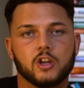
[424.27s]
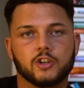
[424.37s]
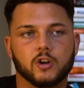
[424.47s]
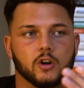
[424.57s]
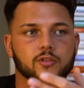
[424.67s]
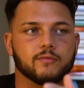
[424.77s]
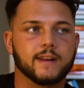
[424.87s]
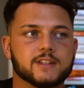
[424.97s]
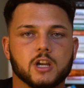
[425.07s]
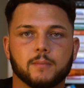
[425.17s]
You know, are you
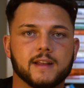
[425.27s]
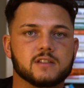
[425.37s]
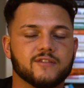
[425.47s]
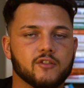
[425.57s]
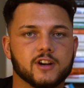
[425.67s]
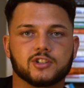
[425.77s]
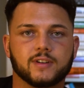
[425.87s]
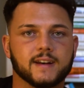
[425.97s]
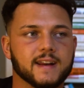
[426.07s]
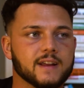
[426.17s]
to commit to Forex
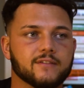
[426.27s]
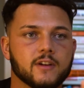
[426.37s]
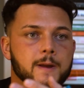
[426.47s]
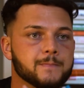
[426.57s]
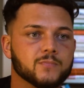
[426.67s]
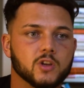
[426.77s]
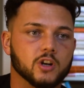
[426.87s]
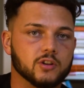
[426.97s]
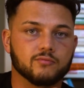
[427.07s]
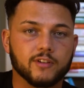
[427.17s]
trading if, you know,
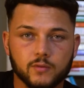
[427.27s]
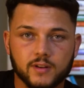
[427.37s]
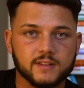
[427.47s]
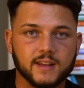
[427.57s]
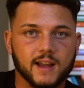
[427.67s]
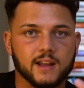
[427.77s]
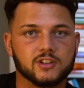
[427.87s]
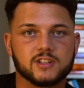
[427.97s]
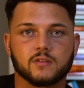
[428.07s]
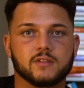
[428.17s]
you're riddled in debt and
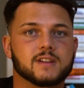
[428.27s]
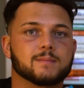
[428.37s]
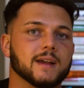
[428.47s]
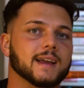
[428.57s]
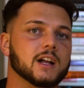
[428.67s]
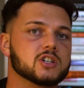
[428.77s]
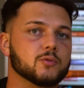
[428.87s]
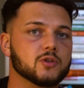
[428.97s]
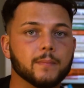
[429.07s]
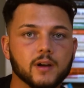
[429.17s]
you still need to pay catch up
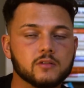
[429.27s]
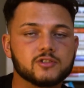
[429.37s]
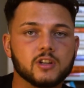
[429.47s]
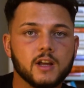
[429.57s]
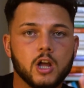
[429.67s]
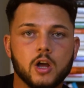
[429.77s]
on your bills?